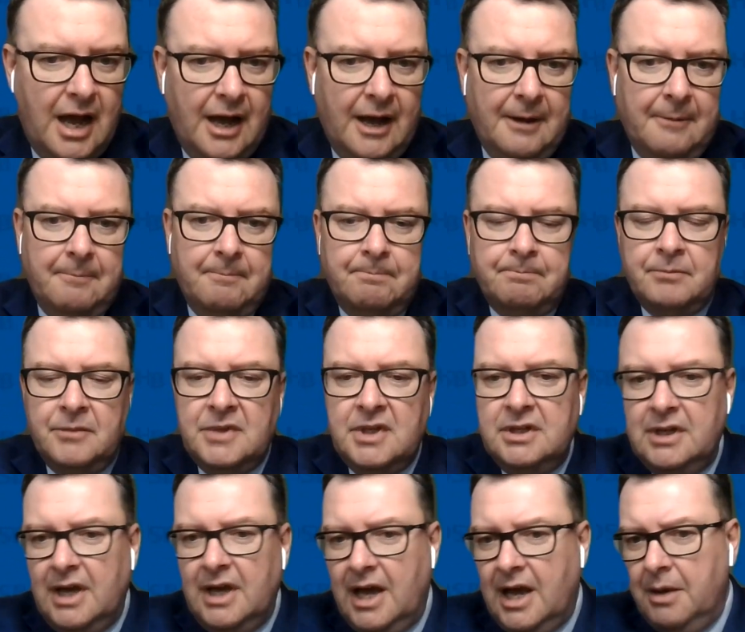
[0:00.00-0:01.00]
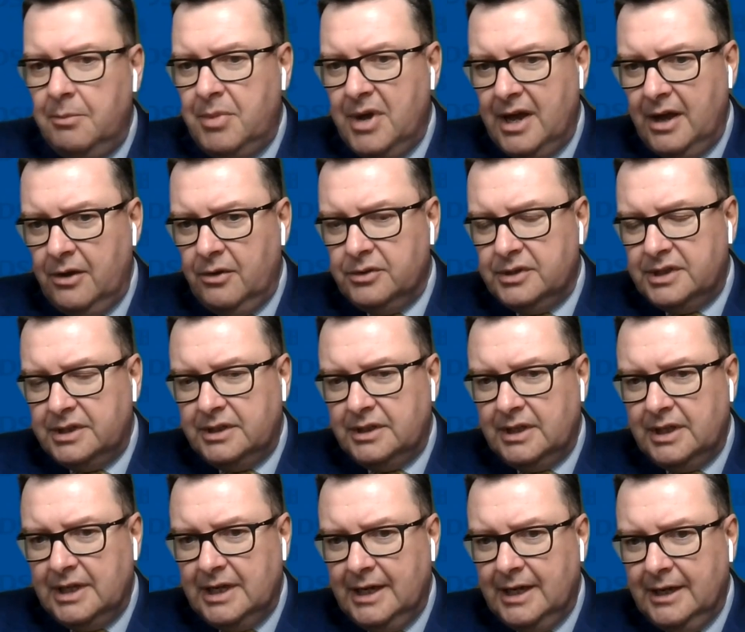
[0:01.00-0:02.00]
um, about
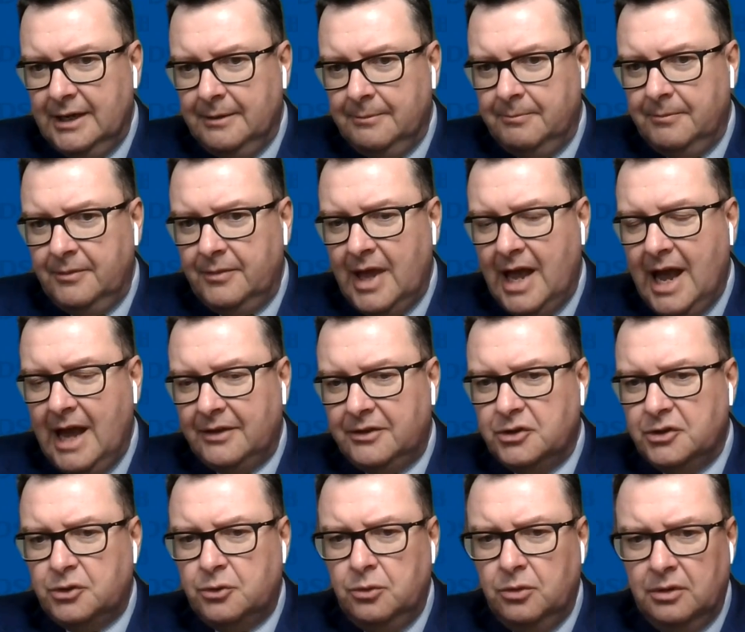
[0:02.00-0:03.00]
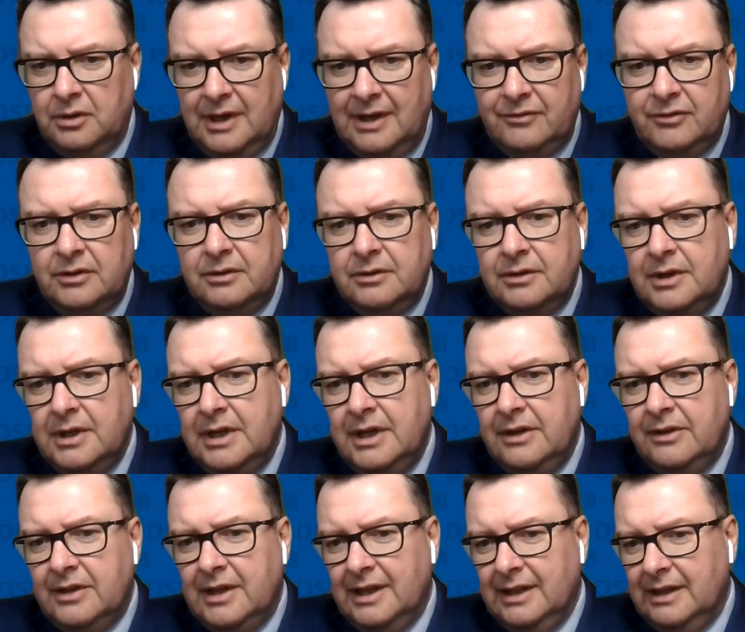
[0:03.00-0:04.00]
um, at the school level.
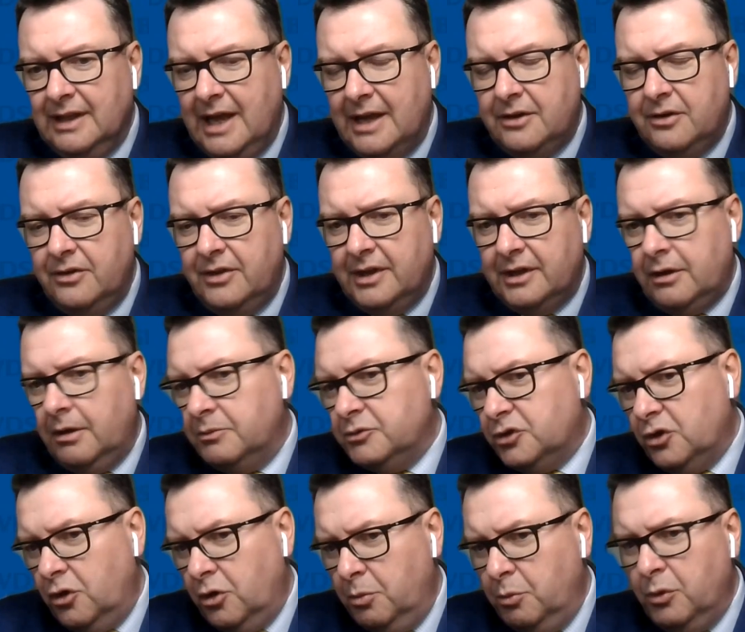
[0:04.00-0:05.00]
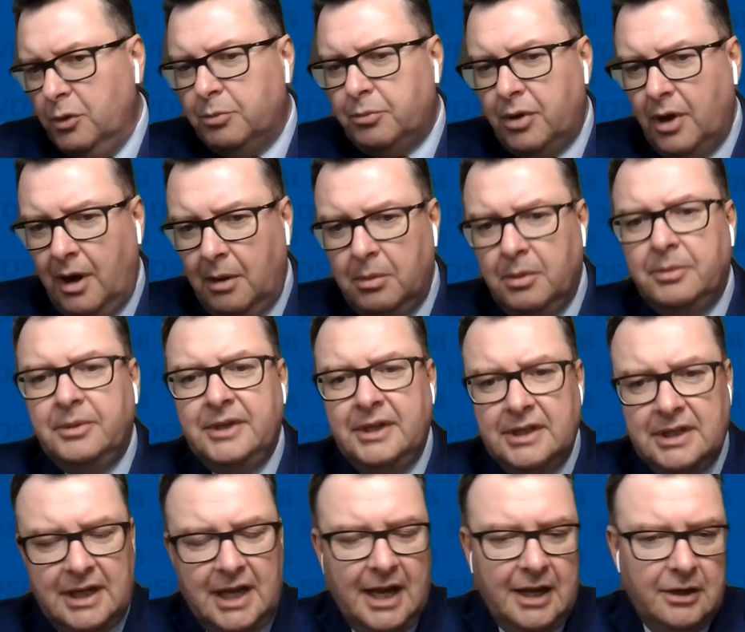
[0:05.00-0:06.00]
The letter that comes home will
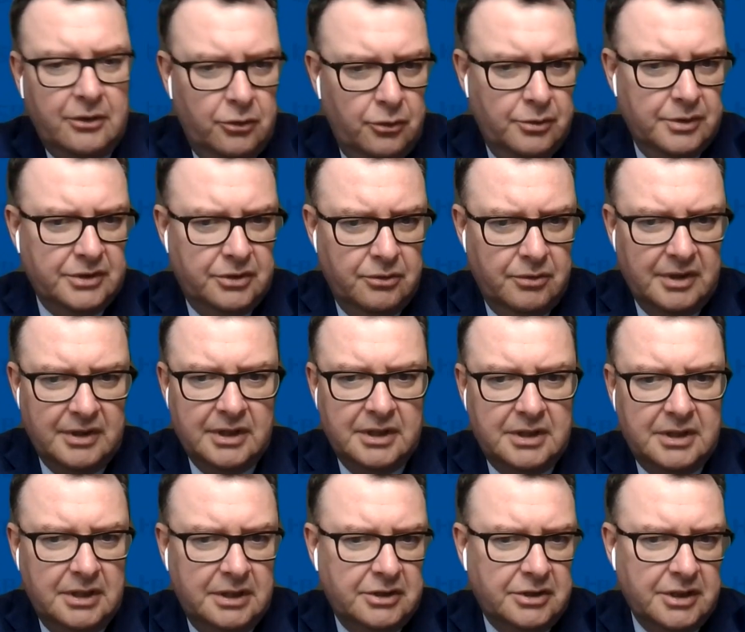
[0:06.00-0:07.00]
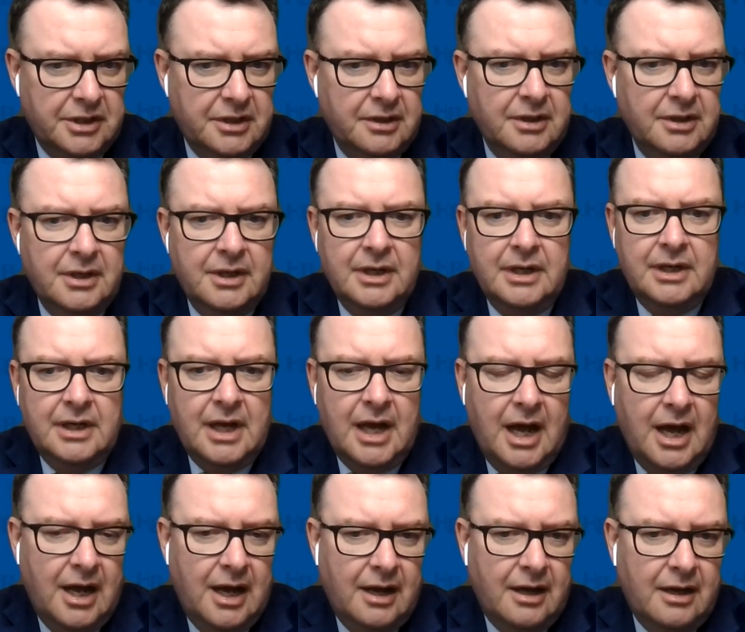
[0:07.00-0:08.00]
probably indicate who is doing the teaching
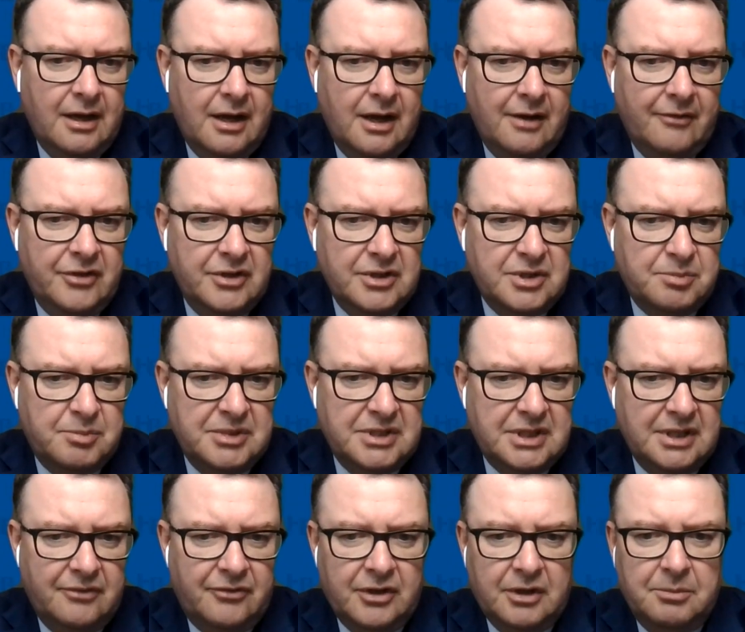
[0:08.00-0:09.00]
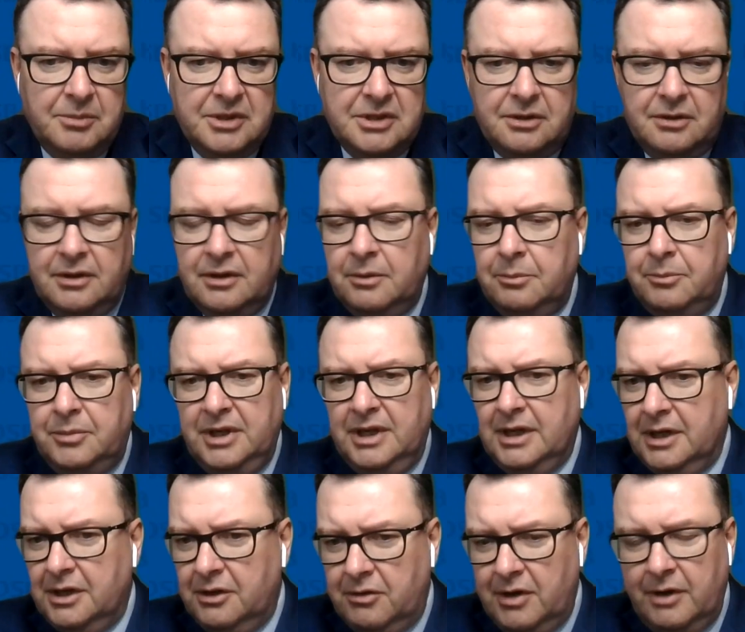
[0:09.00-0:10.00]
uh, of the specific material,
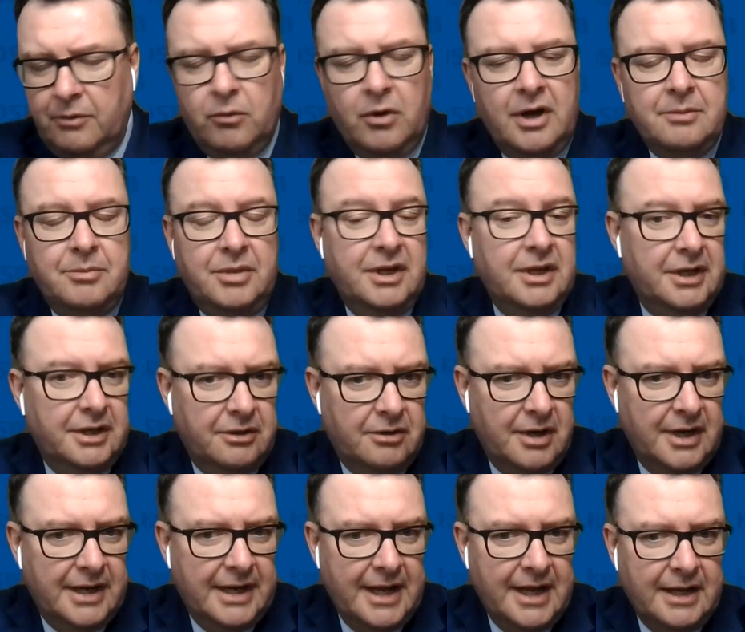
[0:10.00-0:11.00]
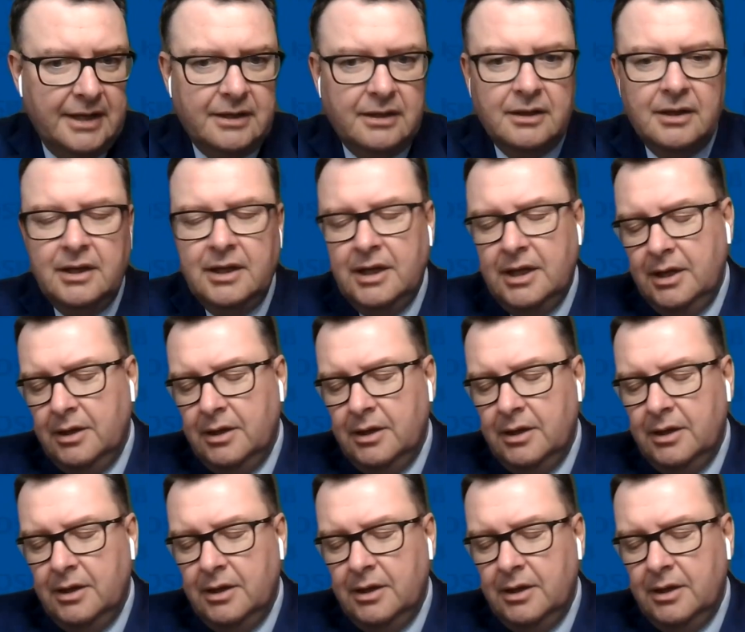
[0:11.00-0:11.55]
be it in grade one, be it in grade eight